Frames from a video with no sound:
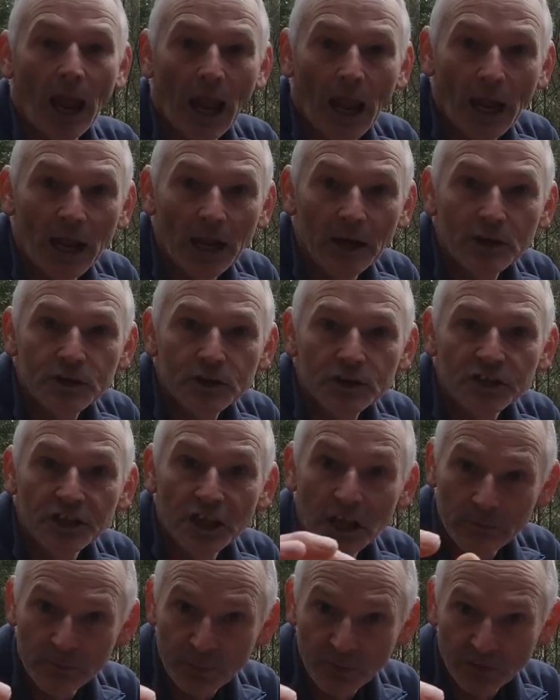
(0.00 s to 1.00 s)
and
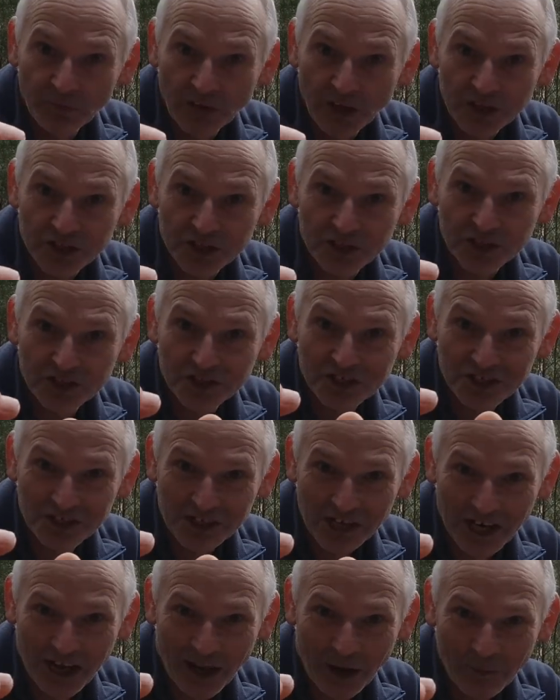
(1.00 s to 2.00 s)
the imperfections
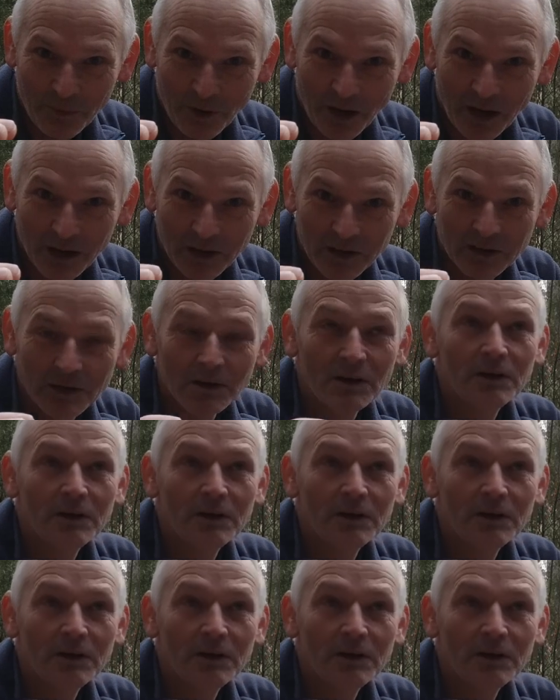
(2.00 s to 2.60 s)
in the camera,